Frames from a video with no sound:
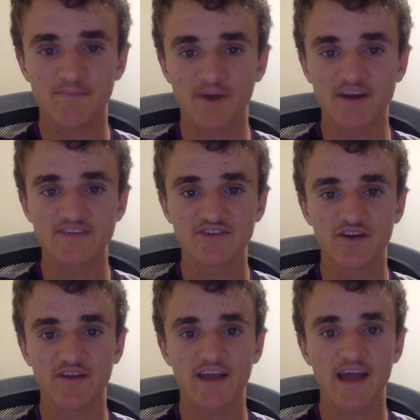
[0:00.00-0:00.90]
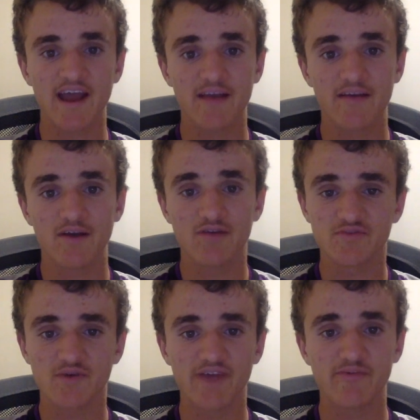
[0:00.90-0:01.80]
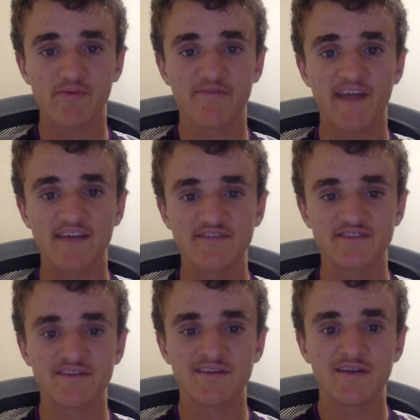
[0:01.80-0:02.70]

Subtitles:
Buddy's only 8 goals away from 1,000.